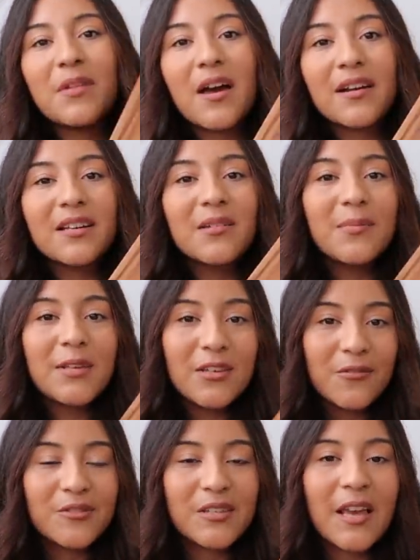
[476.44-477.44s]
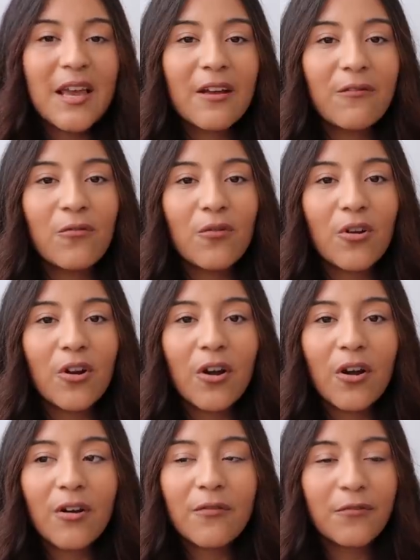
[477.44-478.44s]
not gonna be using
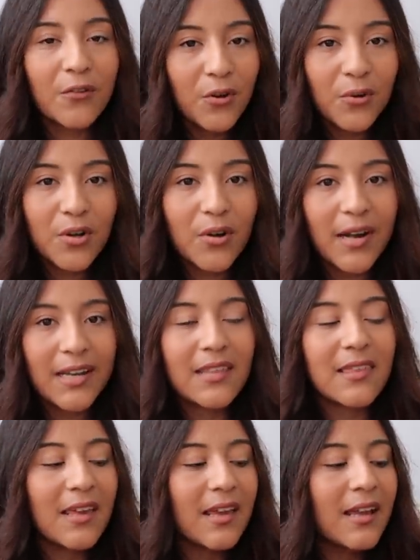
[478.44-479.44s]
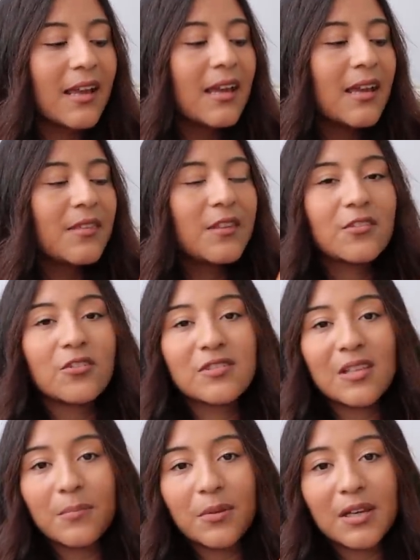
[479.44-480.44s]
for food or anything. These are
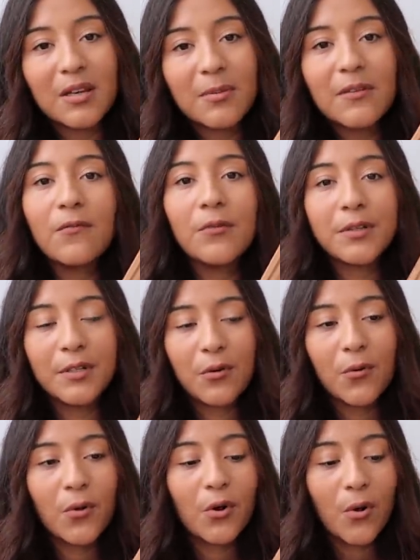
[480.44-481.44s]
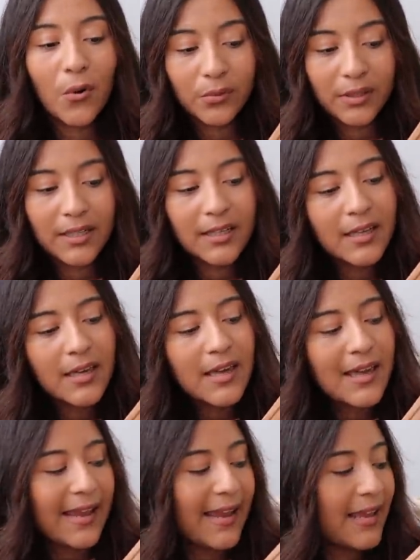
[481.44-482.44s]
simply gonna be for decor only.
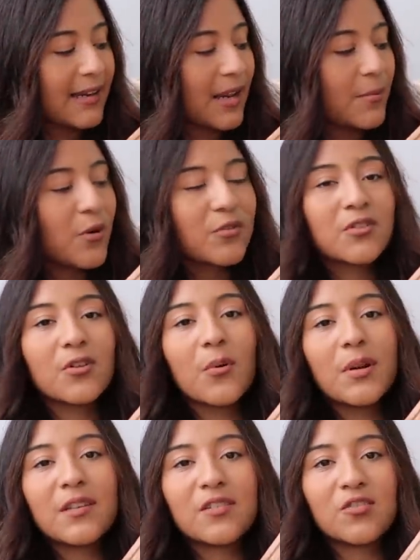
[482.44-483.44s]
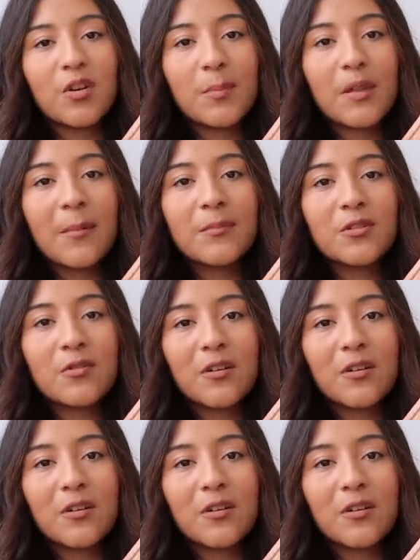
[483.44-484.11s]
And I'm also going to strip them to